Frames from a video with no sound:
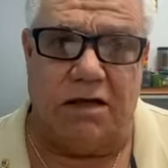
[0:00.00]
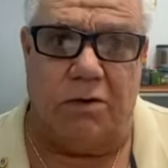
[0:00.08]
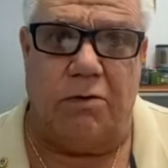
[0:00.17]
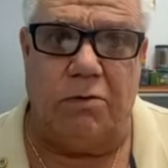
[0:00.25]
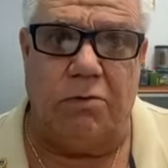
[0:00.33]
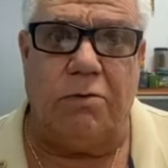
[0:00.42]

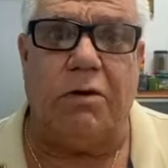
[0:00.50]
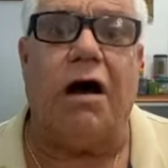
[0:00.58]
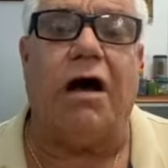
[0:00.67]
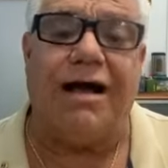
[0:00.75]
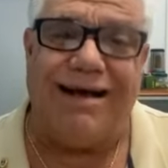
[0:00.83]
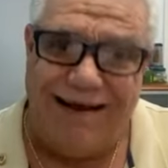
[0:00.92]
now
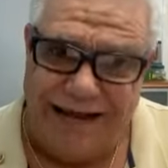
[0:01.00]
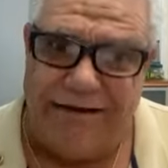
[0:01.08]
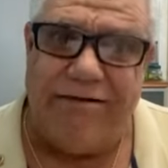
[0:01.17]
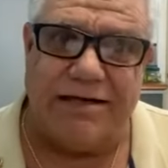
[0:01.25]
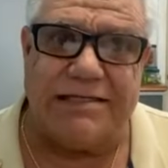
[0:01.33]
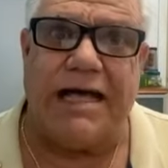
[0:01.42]
a
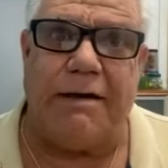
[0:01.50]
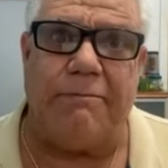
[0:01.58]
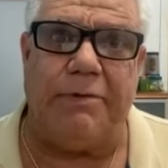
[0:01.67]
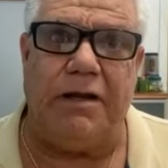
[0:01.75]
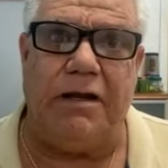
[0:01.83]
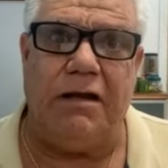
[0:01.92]
clear
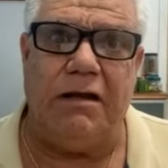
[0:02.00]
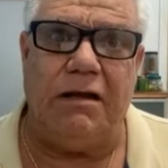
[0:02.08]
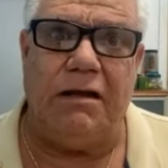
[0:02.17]
example